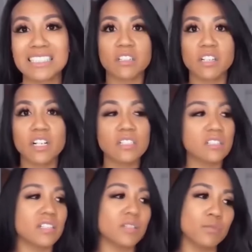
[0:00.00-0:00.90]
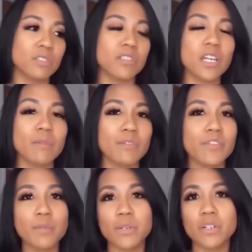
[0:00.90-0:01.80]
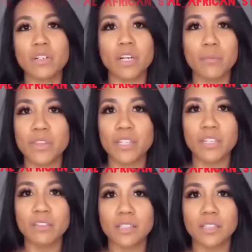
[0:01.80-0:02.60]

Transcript: To us, it's like, well, damn, if you're putting up with it,